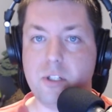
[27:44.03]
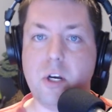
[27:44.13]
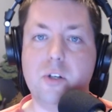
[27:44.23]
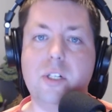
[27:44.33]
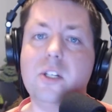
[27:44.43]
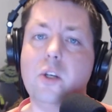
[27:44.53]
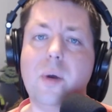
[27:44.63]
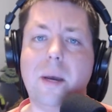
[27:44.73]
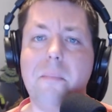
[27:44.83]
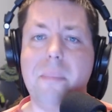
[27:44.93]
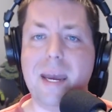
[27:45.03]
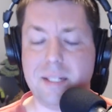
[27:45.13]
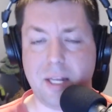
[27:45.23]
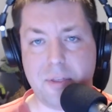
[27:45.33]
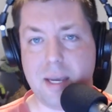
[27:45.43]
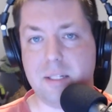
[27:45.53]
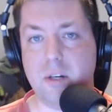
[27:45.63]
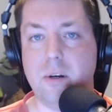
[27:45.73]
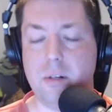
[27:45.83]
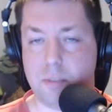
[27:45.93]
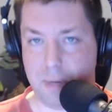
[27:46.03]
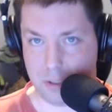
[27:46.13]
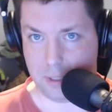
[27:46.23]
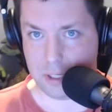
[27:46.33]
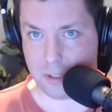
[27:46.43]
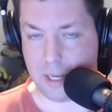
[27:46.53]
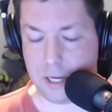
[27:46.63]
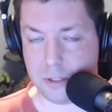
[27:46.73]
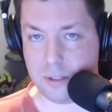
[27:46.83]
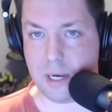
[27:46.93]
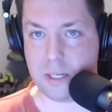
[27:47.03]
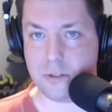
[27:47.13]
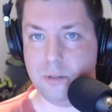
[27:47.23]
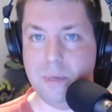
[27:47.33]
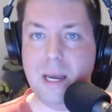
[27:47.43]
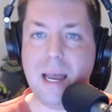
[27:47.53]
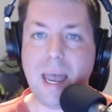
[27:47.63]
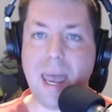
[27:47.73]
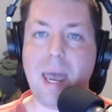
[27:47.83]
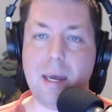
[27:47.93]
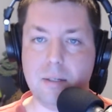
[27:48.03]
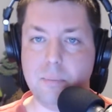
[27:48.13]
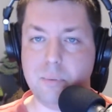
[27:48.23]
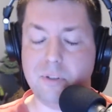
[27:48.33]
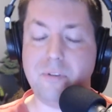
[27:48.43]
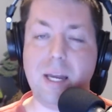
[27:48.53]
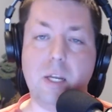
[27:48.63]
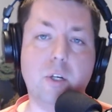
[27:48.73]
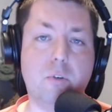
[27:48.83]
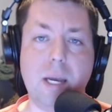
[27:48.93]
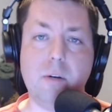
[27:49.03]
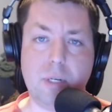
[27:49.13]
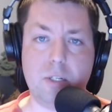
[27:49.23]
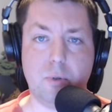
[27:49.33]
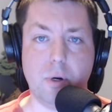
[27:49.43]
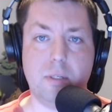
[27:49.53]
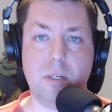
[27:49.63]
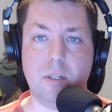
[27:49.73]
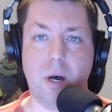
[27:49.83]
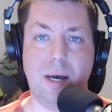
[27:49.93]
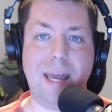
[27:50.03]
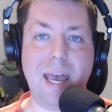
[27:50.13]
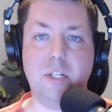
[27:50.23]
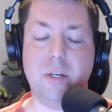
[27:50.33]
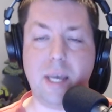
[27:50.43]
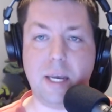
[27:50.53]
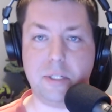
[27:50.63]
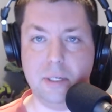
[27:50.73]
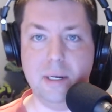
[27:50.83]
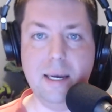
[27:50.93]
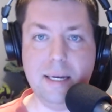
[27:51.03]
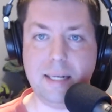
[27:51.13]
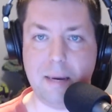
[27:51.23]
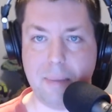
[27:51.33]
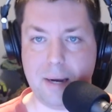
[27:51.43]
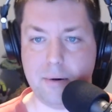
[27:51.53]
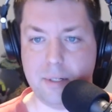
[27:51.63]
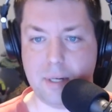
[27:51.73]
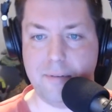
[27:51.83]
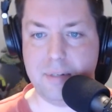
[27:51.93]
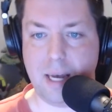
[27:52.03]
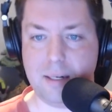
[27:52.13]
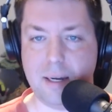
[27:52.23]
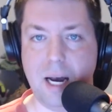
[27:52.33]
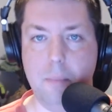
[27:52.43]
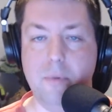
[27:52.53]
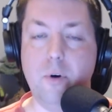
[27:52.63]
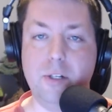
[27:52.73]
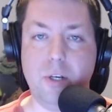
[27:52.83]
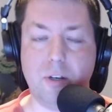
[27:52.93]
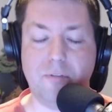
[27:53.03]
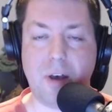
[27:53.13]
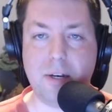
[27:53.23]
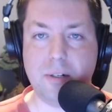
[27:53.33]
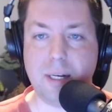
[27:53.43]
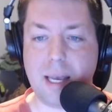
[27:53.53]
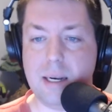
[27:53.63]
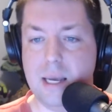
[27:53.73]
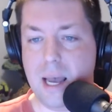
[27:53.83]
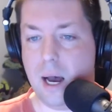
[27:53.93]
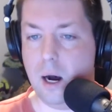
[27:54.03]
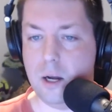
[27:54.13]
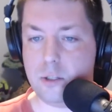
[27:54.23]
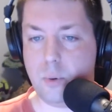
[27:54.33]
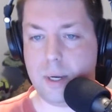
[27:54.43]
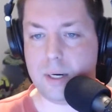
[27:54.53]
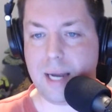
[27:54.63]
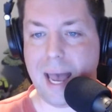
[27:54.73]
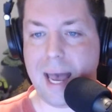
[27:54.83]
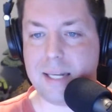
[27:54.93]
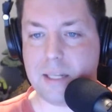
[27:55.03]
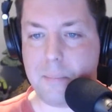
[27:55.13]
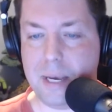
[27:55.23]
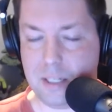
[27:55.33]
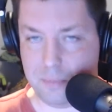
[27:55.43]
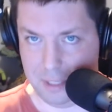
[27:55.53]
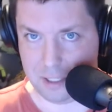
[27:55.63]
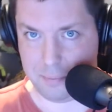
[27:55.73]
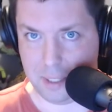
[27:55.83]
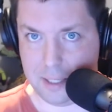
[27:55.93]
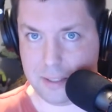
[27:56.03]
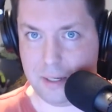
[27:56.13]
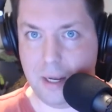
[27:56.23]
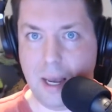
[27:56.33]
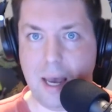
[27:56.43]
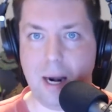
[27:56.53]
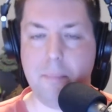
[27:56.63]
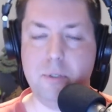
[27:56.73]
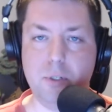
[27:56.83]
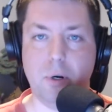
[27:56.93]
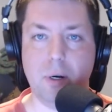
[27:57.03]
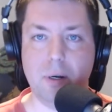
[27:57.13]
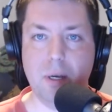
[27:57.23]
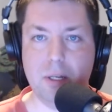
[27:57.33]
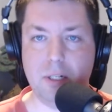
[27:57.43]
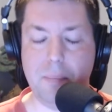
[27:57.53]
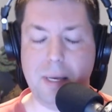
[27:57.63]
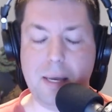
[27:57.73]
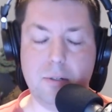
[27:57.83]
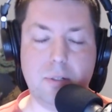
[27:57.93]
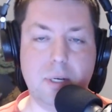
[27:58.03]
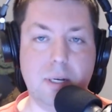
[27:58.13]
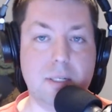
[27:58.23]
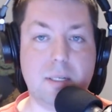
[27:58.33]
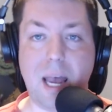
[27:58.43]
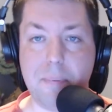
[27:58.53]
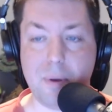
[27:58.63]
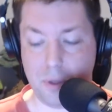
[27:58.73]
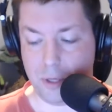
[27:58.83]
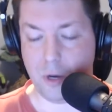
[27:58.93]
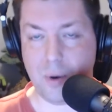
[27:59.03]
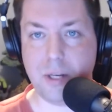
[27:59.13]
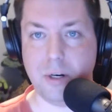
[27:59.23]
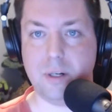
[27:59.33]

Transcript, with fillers: show. She's doing amazing things in her special education classroom and providing great resources on education.microsoft.com. Of course, you can find her again on Twitter at Pittman's Place, and I'm sure she'd be interested in Skyping with you in your